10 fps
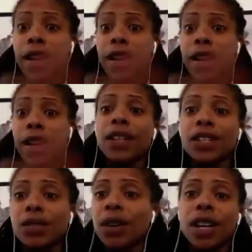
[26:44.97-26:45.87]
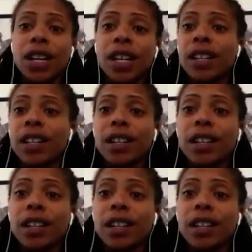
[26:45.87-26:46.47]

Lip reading: I make Division I,